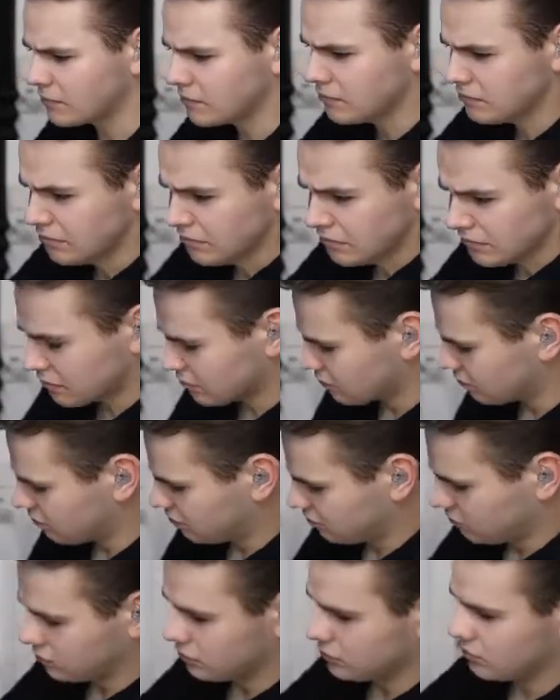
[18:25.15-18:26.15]

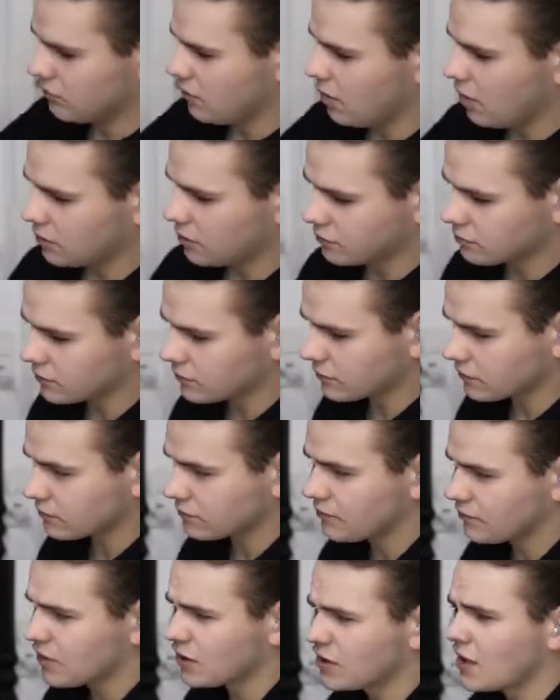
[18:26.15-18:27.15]
Zeno donated
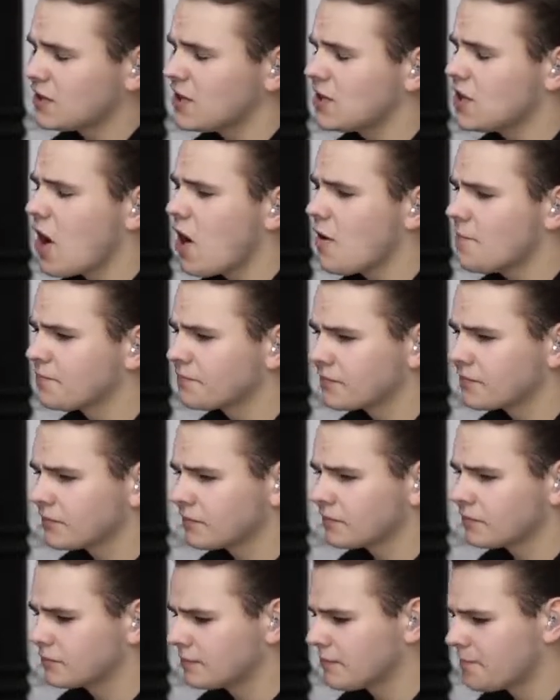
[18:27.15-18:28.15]
$5. So Zeno?
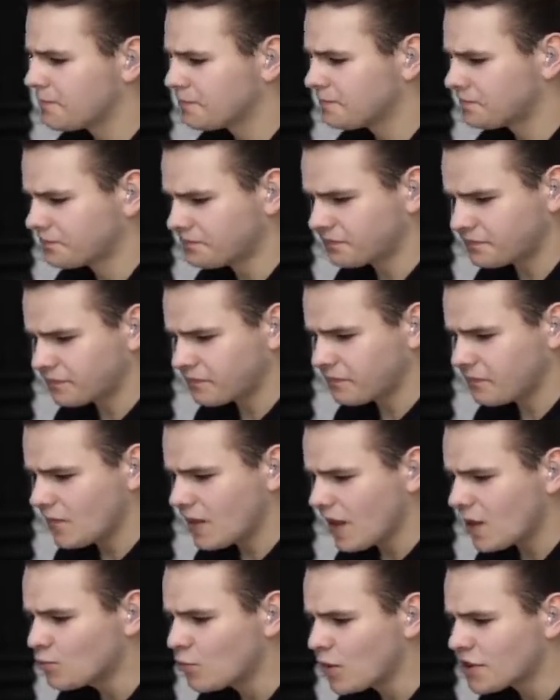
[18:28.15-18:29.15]
Last donation.
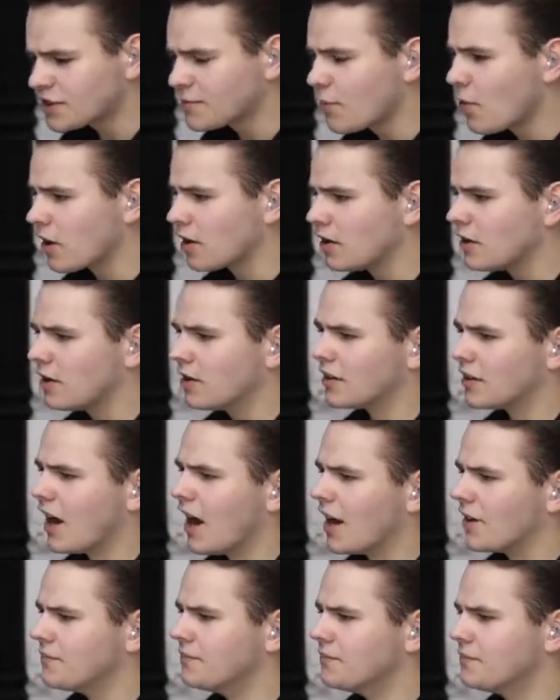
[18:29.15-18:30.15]
Once more. E. Oh,
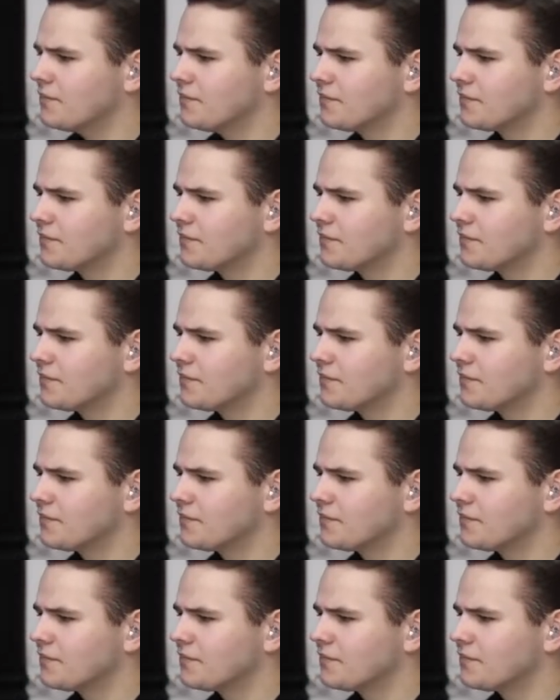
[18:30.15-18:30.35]
God.